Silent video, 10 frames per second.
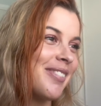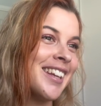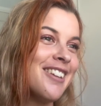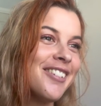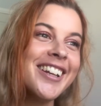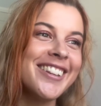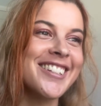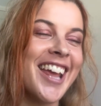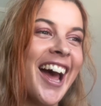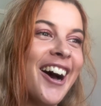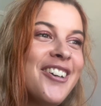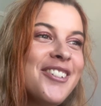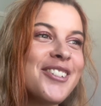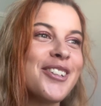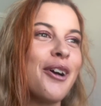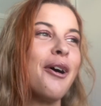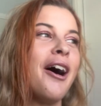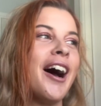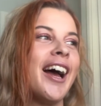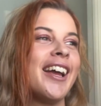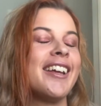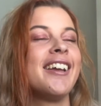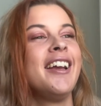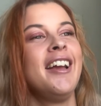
even at this house, so I